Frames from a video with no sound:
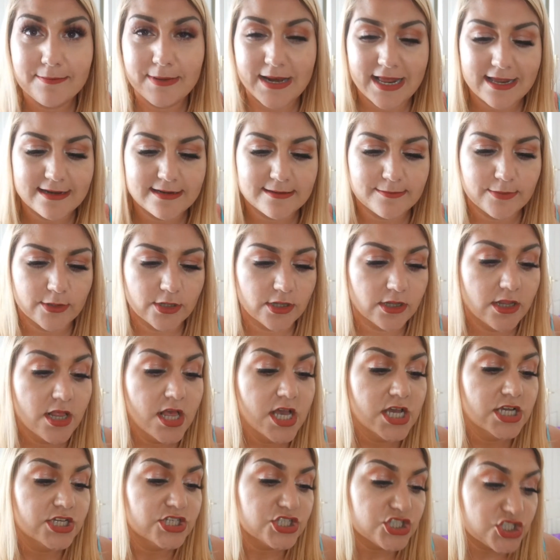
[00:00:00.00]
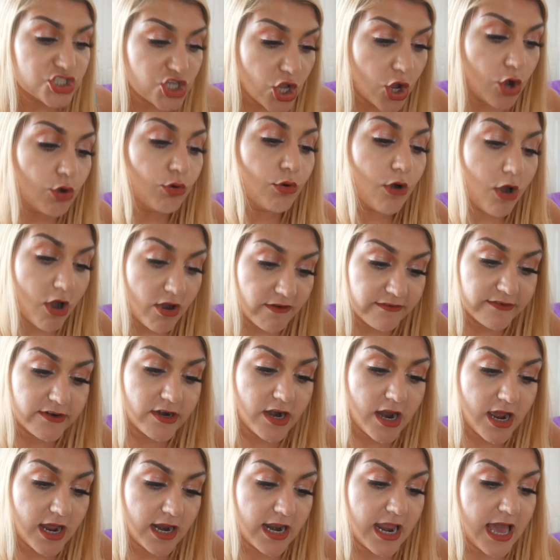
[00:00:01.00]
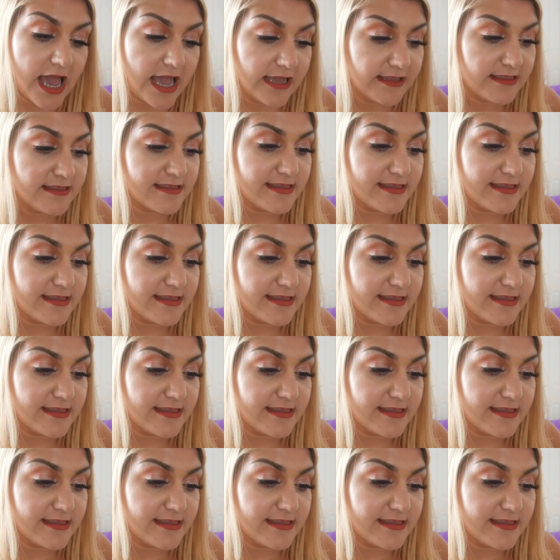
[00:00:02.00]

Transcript: blendable. So overall, I'd